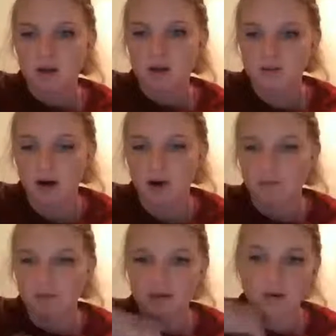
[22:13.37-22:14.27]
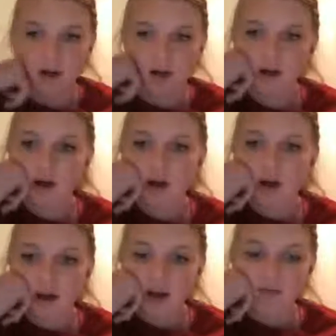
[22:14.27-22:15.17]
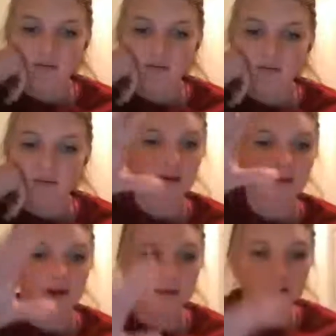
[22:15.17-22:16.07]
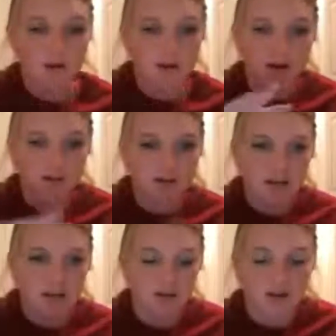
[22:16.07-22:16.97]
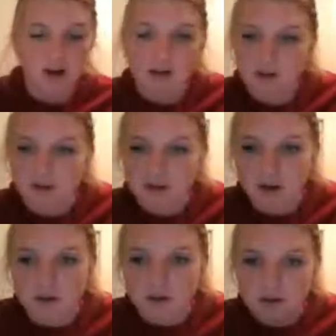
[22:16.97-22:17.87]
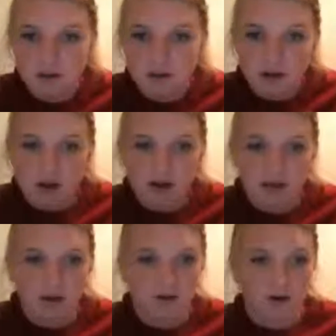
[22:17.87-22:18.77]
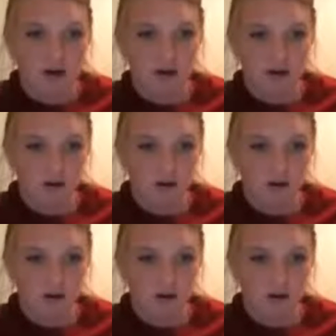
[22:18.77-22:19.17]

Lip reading: Sorry, just checking. Okay, I followed along with that whole conversation trying to, so I think we're good.